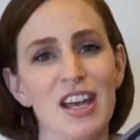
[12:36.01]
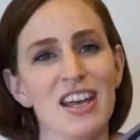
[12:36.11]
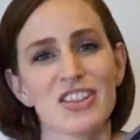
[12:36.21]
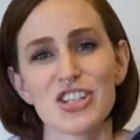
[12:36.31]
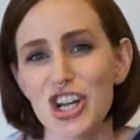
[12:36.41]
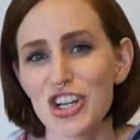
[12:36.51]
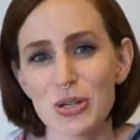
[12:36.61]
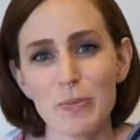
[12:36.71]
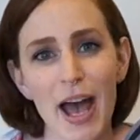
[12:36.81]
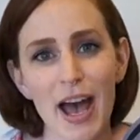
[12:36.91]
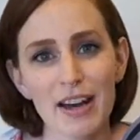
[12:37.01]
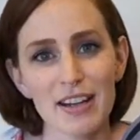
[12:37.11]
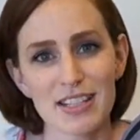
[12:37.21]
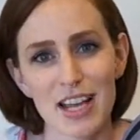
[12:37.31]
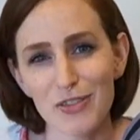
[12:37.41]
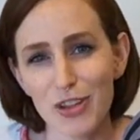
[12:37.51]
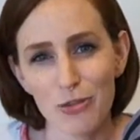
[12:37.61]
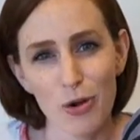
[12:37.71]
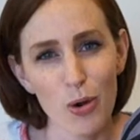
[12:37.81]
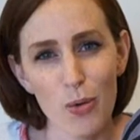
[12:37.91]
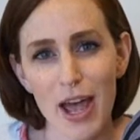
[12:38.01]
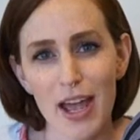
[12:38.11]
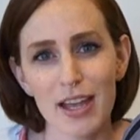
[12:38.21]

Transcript: The changing pad is kind of a throwaway.